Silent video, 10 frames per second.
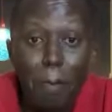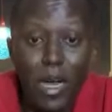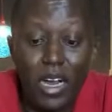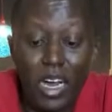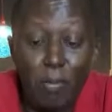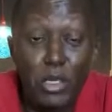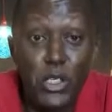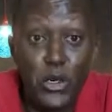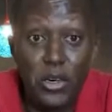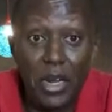
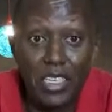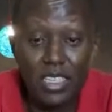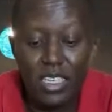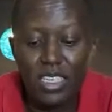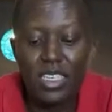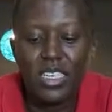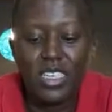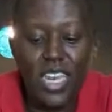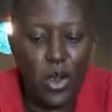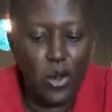Pishori rice.
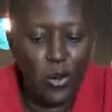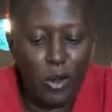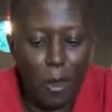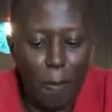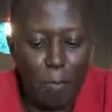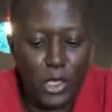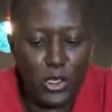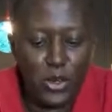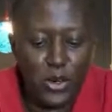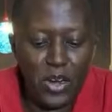Now,
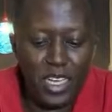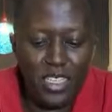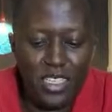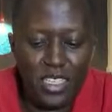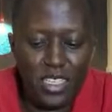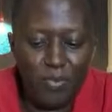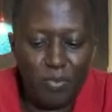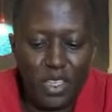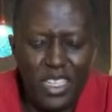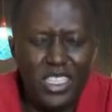Pishori rice
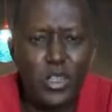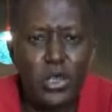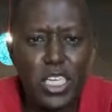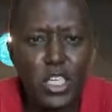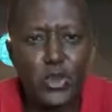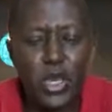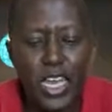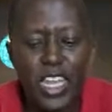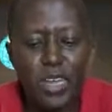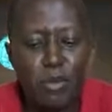is unique to
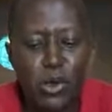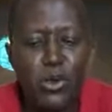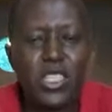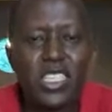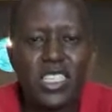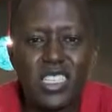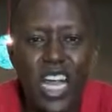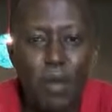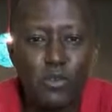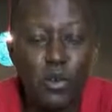Kenya because it
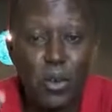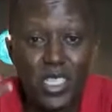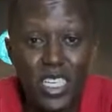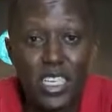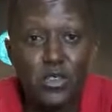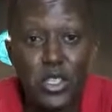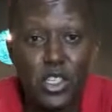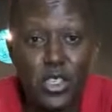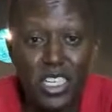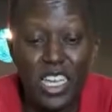comes from a certain
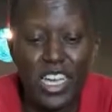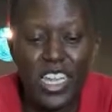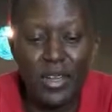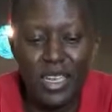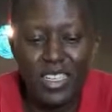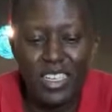region in Kenya